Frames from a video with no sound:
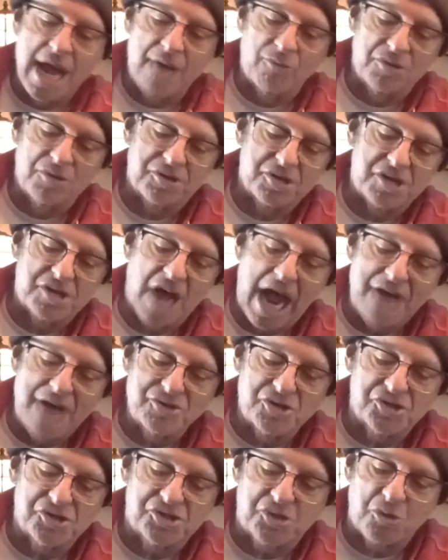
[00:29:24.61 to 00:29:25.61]
and what the
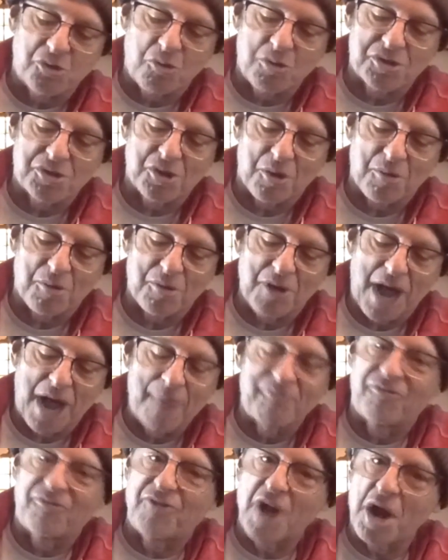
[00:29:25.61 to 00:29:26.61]
Dodgers do with their,
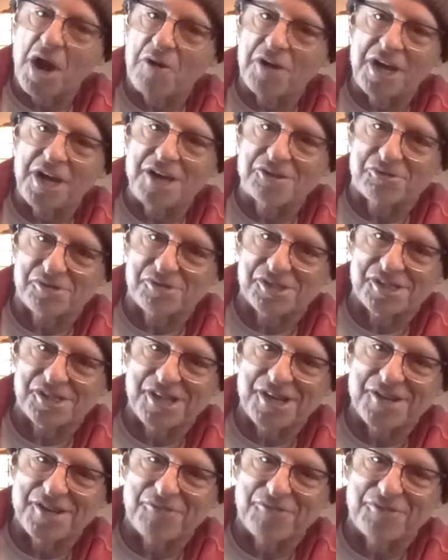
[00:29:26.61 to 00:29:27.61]
I'm very
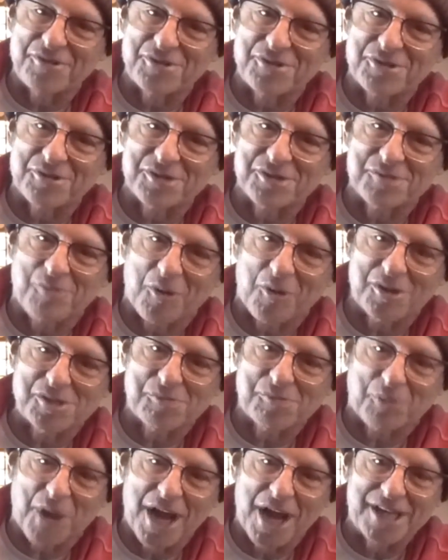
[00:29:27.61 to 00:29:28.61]
interested in the future of
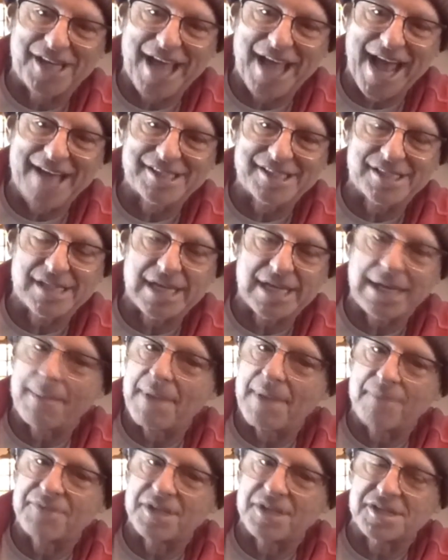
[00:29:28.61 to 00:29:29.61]
sports
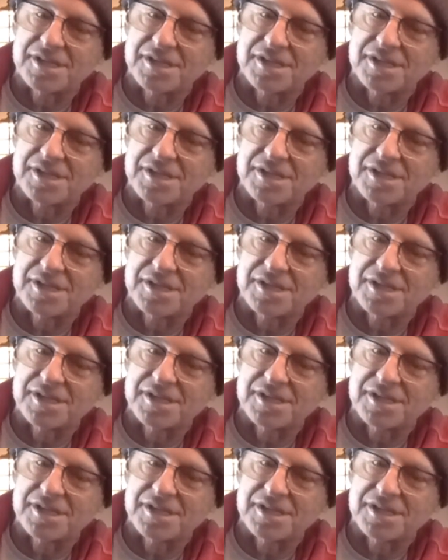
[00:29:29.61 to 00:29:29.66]
broadcasting.